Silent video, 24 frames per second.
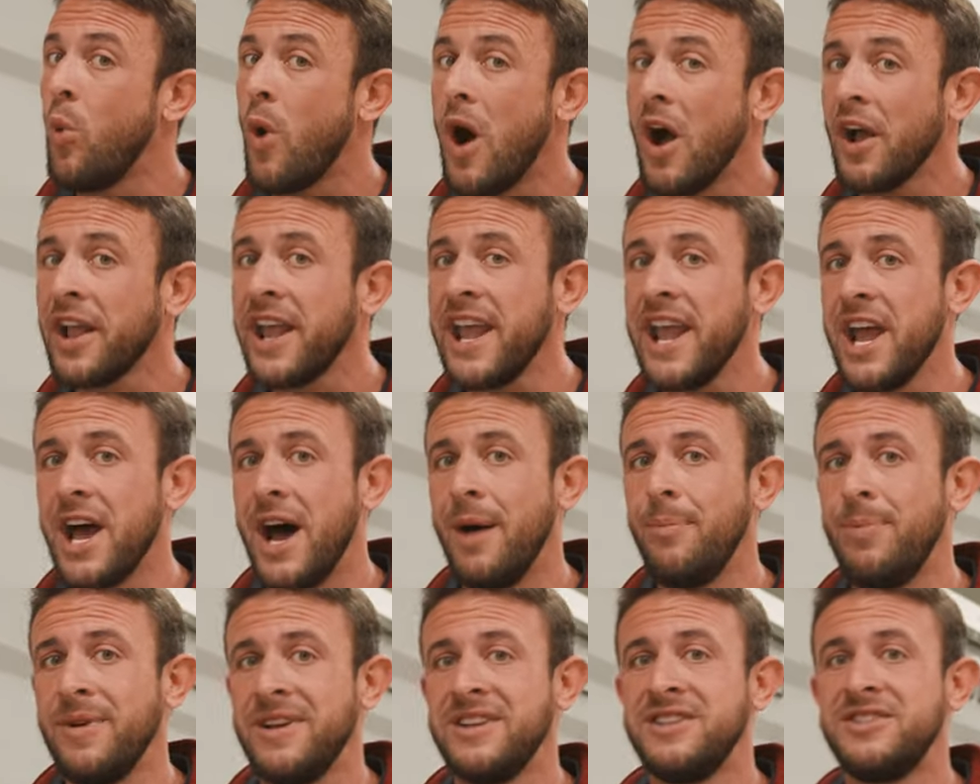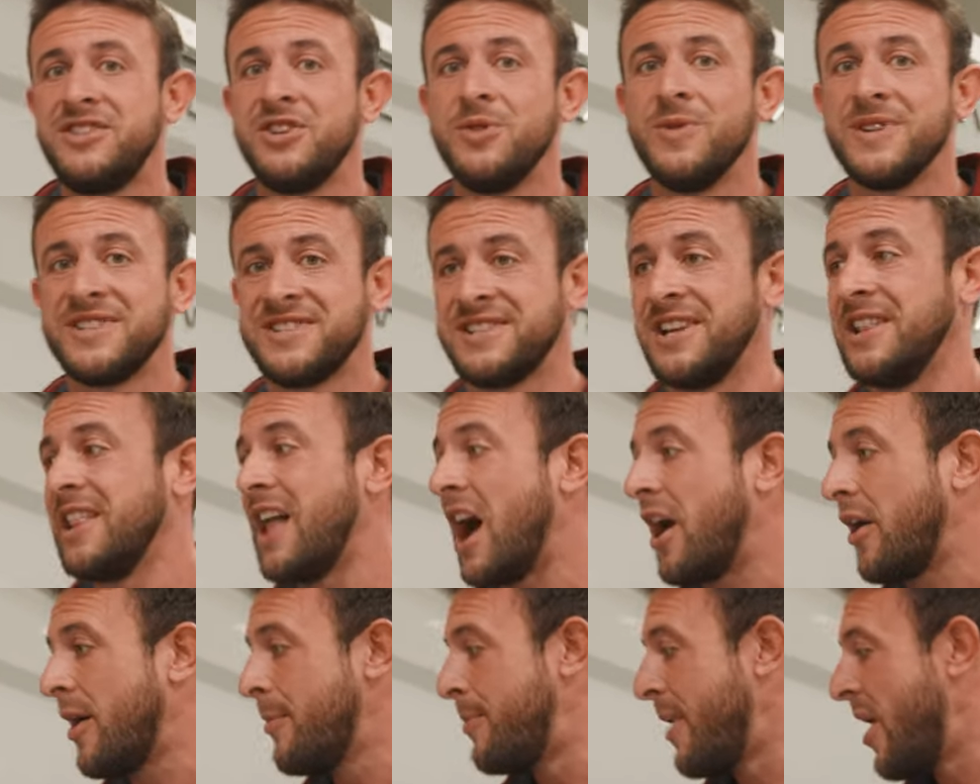walking up to a
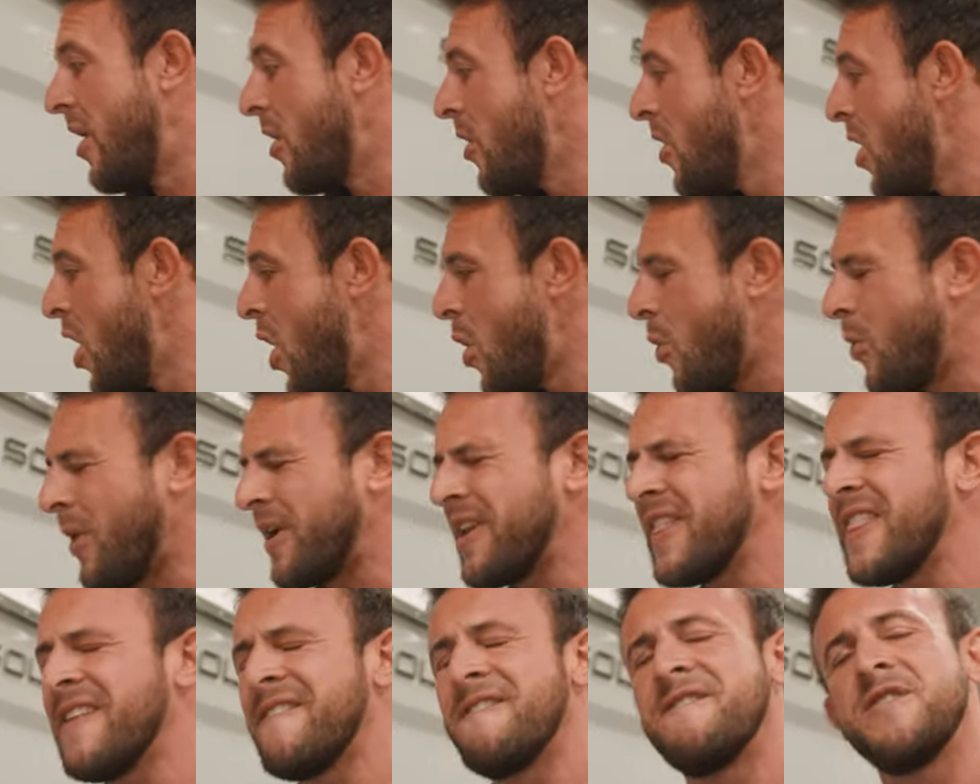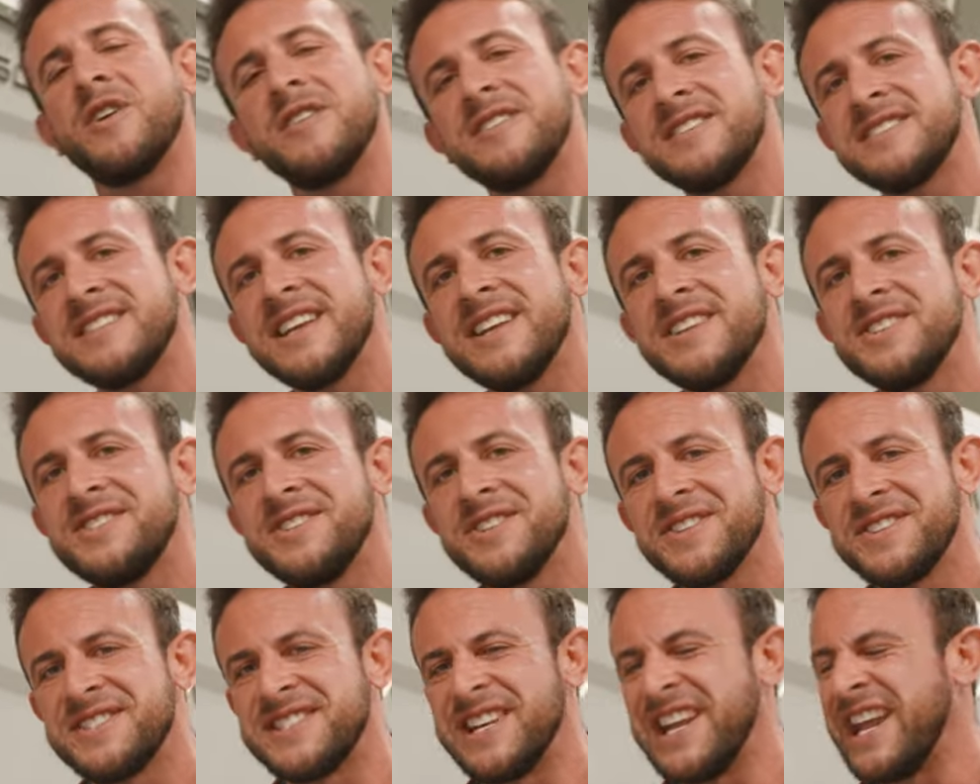Solara boat, one of the first things
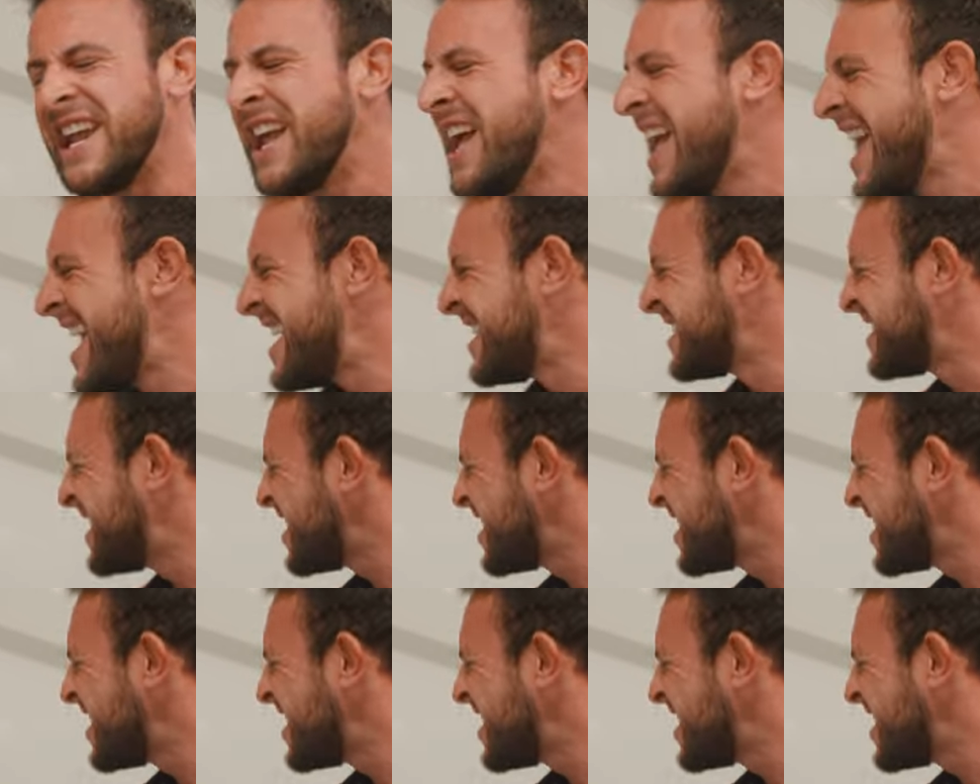you'll see is